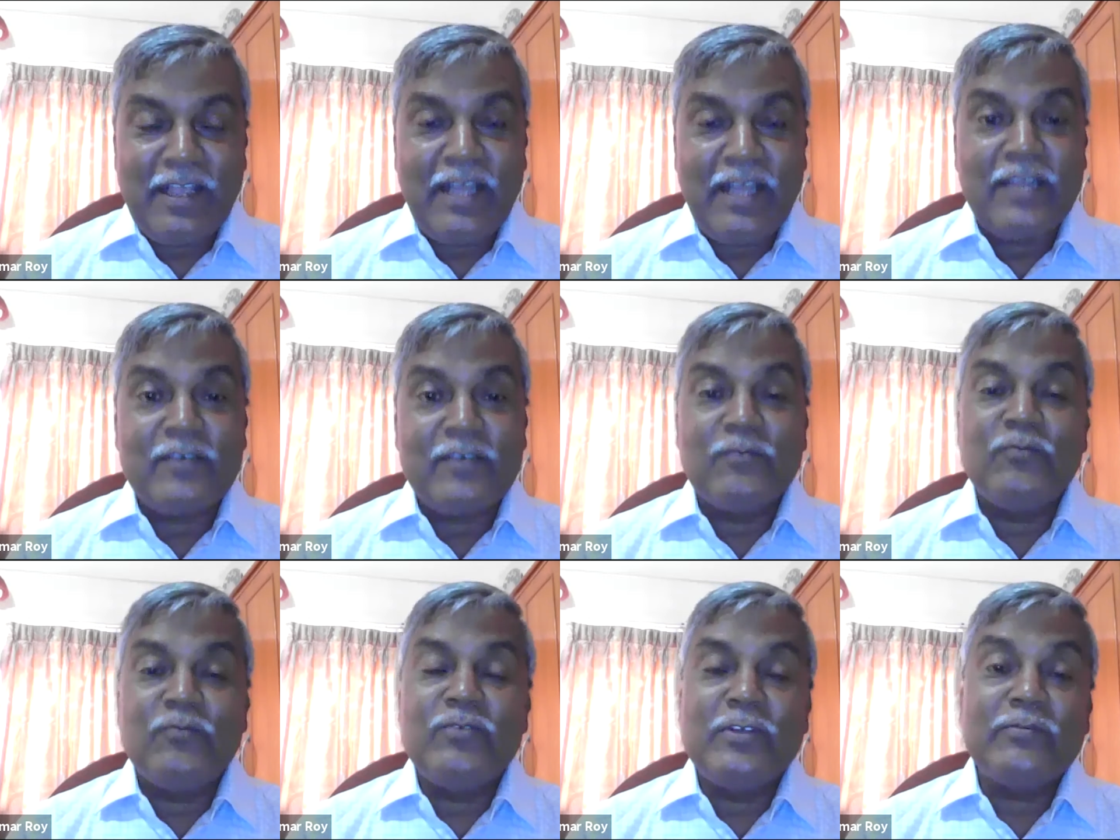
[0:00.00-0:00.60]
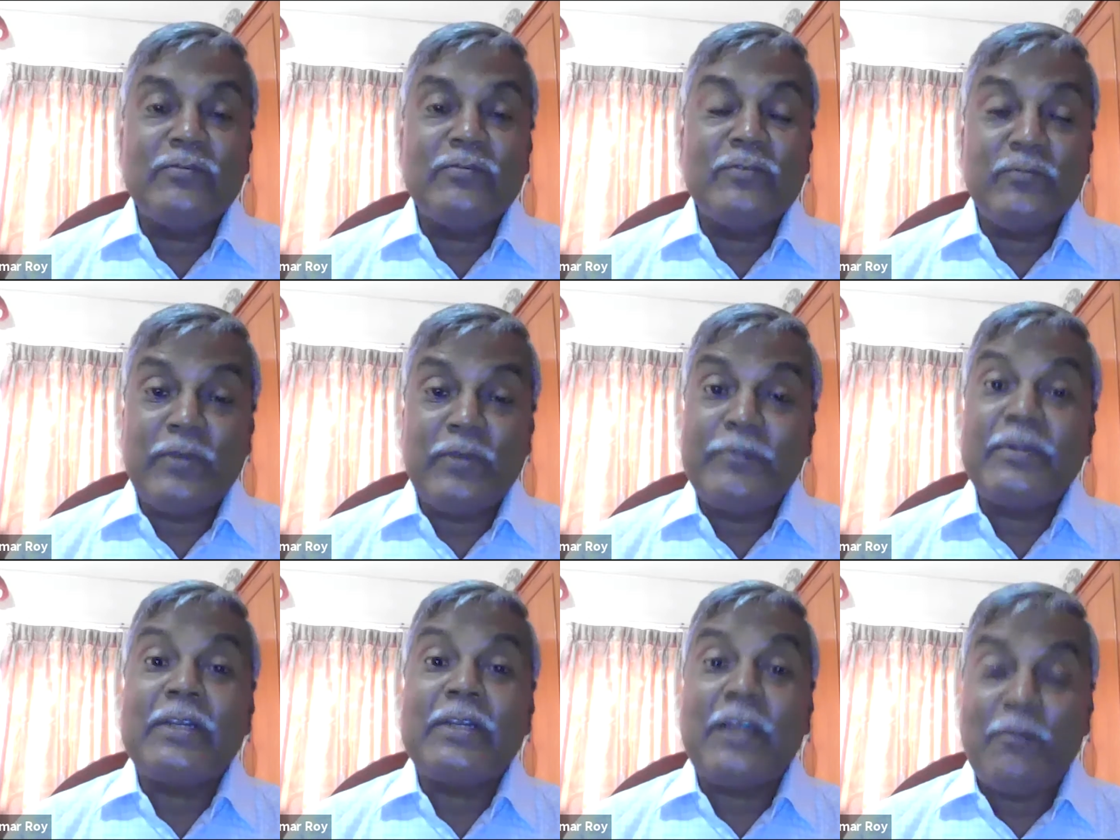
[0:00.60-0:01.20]
and we have,
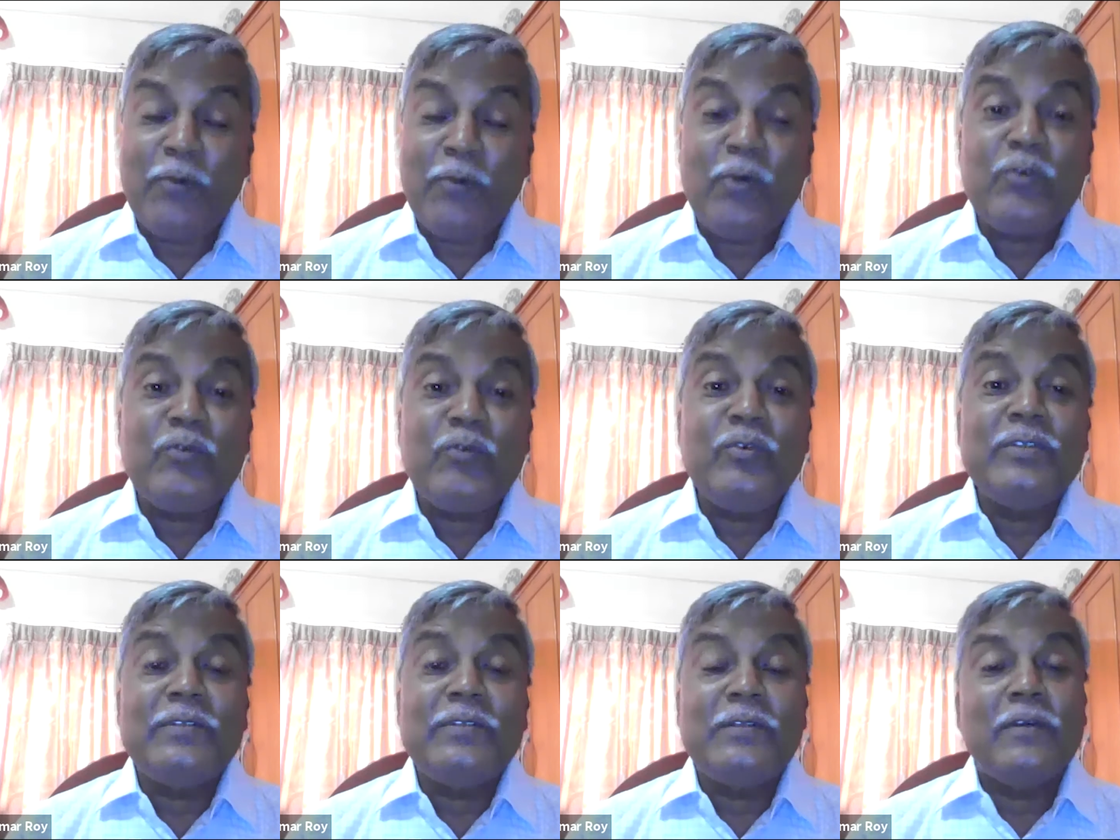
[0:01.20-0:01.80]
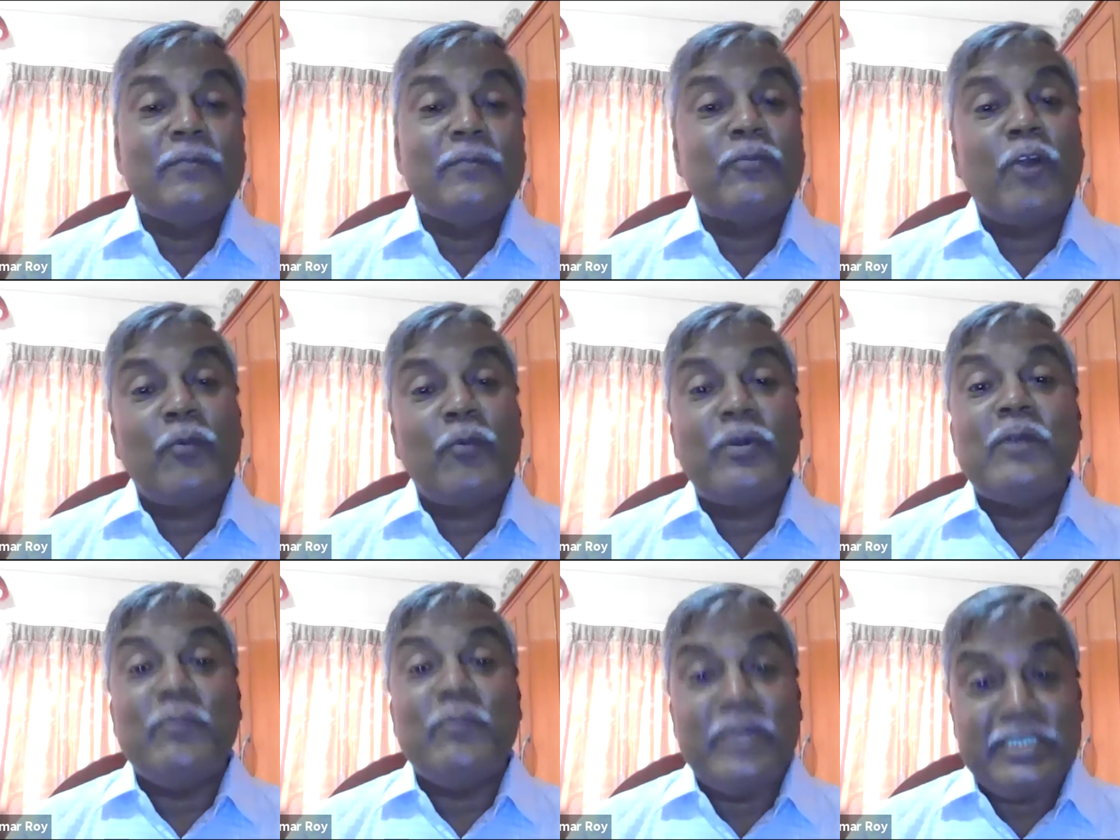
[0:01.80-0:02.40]
we have to come out with a
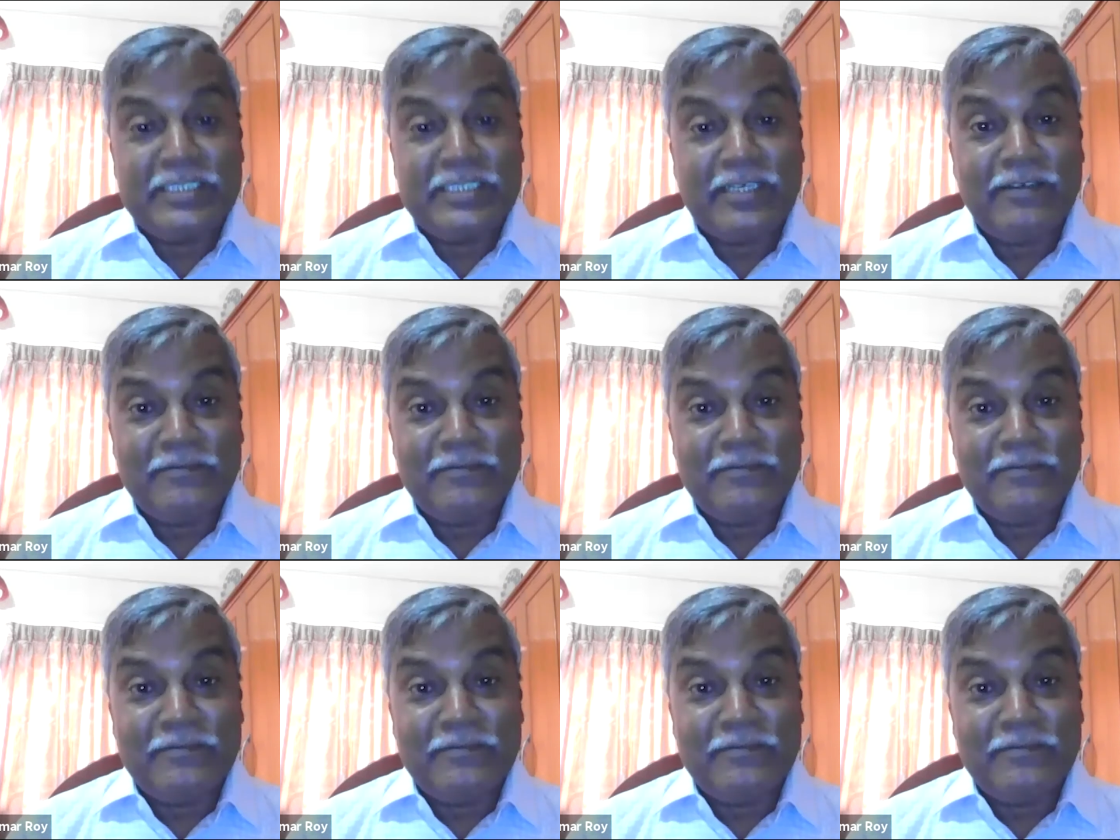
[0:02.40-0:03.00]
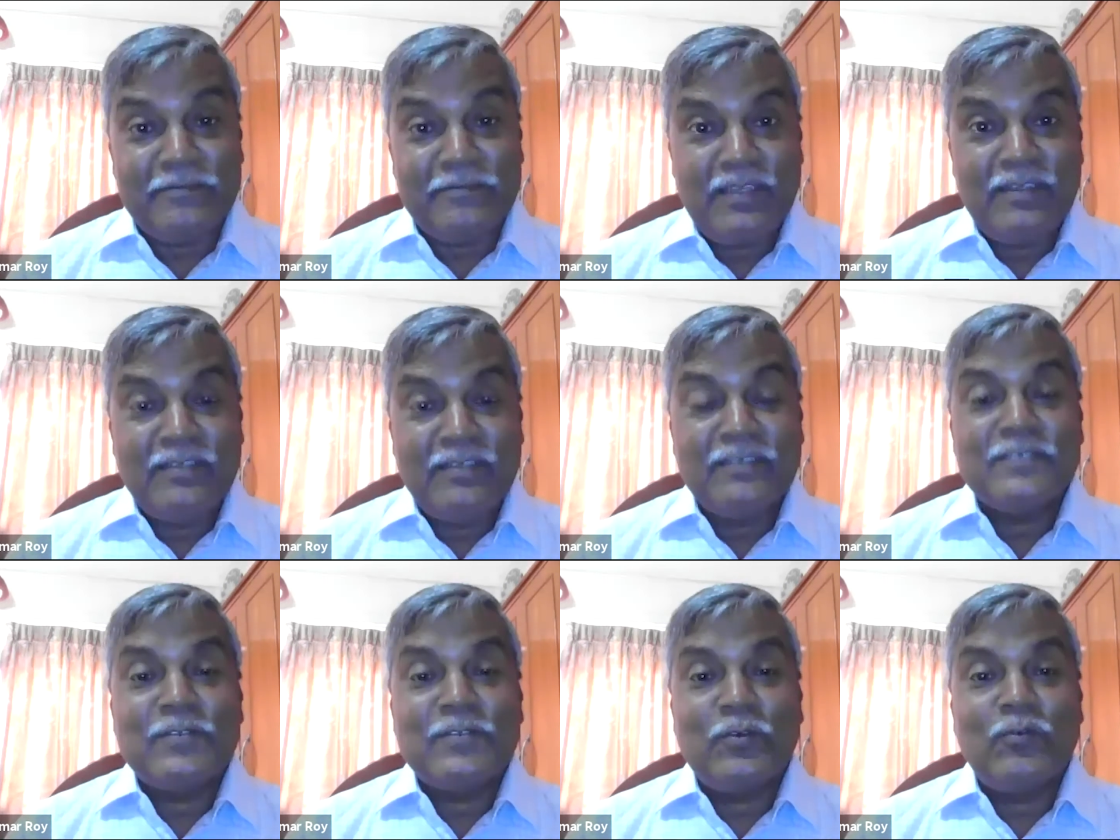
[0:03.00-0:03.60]
proper measure.
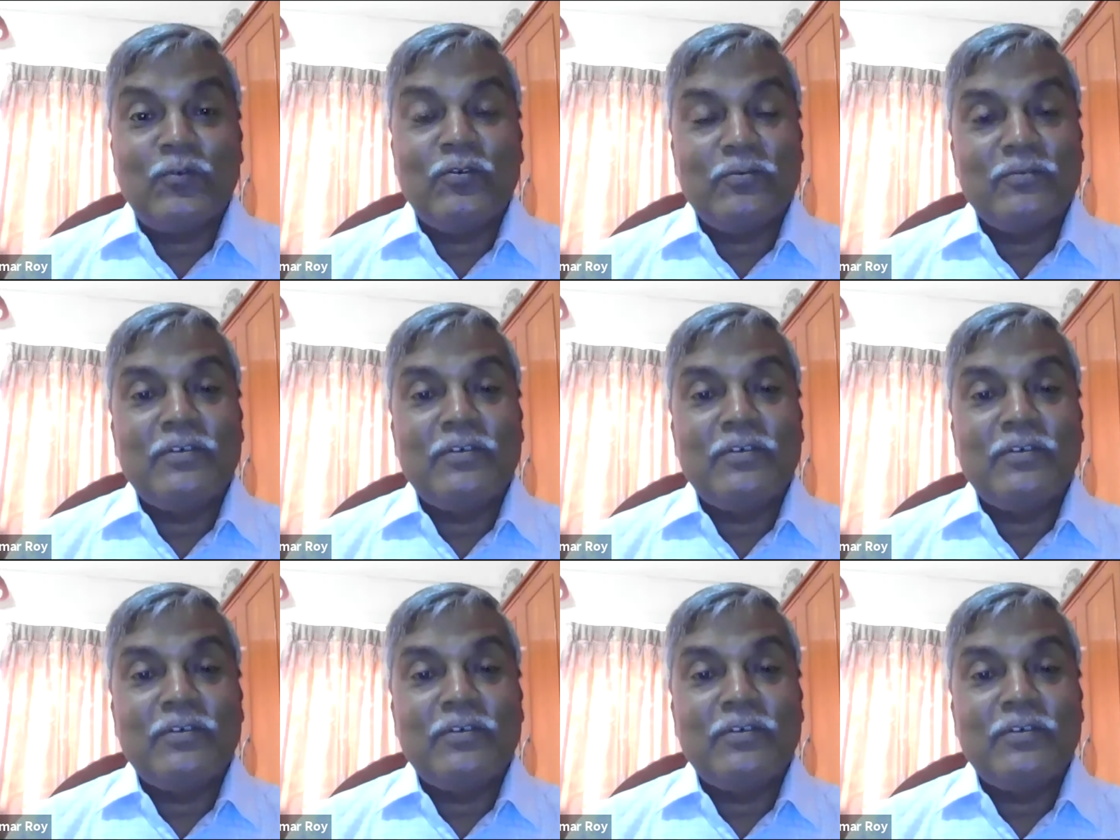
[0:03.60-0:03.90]
Yes. So